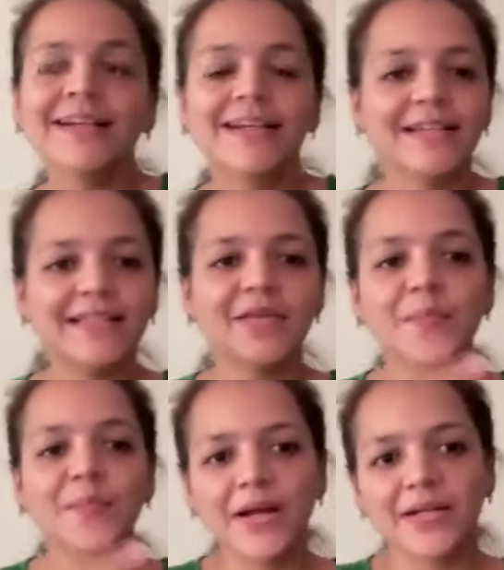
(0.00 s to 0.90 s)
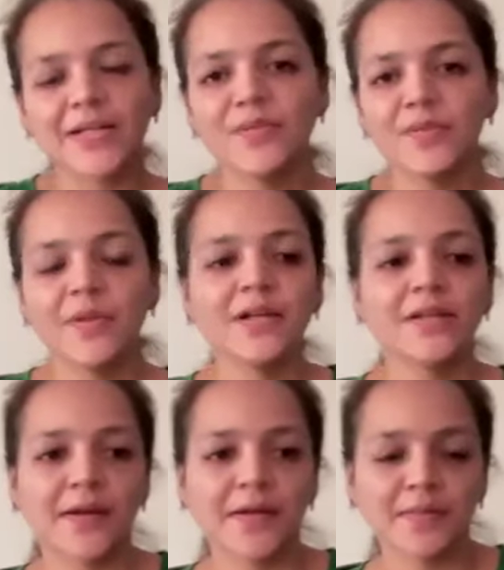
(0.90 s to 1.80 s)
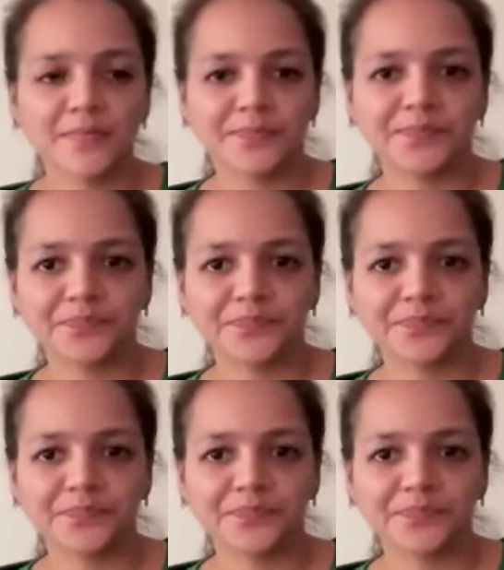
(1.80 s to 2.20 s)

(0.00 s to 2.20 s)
it is impacting me big time.